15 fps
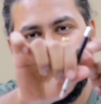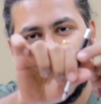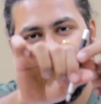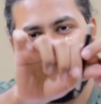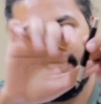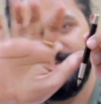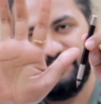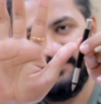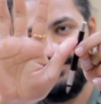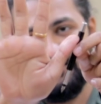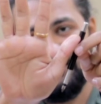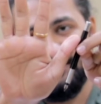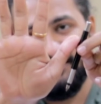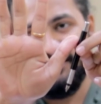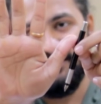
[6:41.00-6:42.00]
hands.
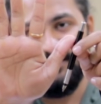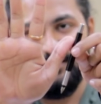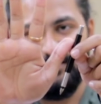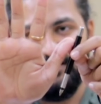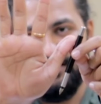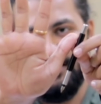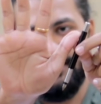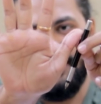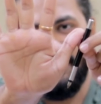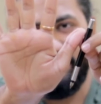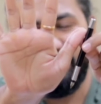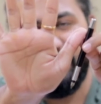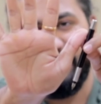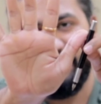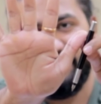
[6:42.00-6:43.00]
I
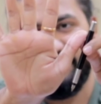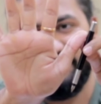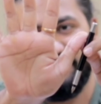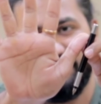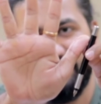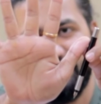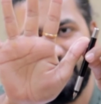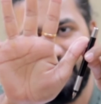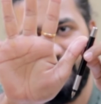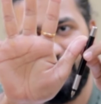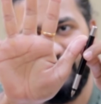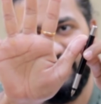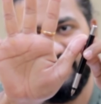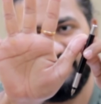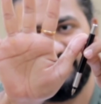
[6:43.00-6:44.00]
have like
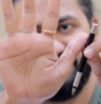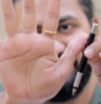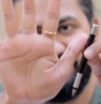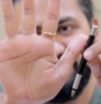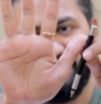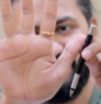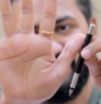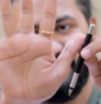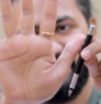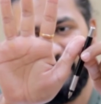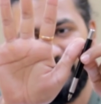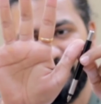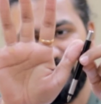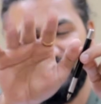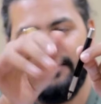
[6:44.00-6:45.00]
double XL
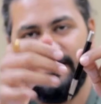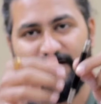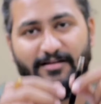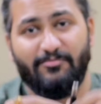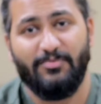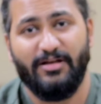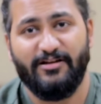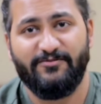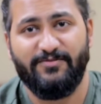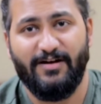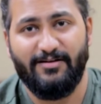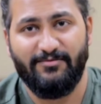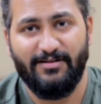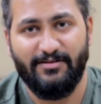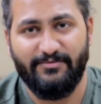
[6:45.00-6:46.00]
hands. I'm like
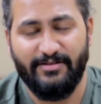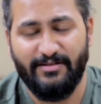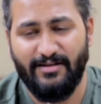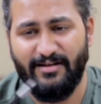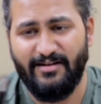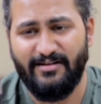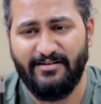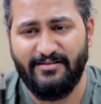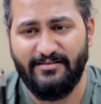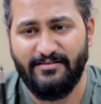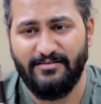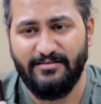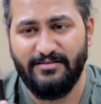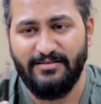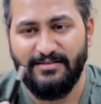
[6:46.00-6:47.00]
5'11",
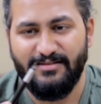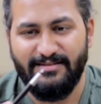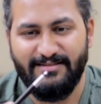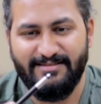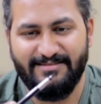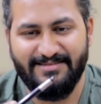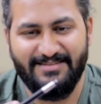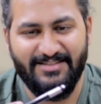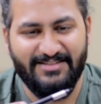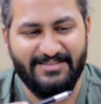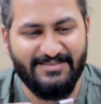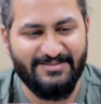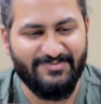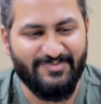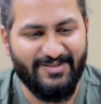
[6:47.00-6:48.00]
and
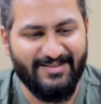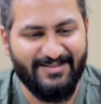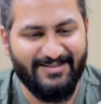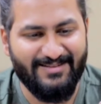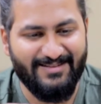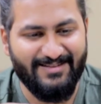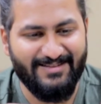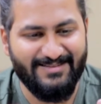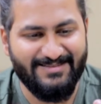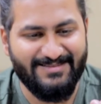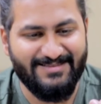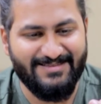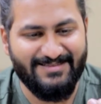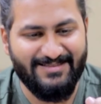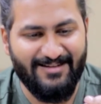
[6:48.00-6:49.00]
this pen
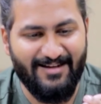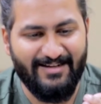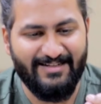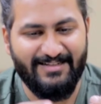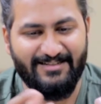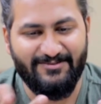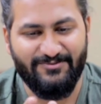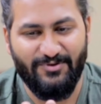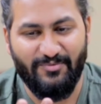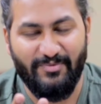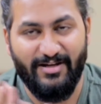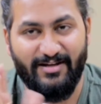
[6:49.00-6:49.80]
is tiny for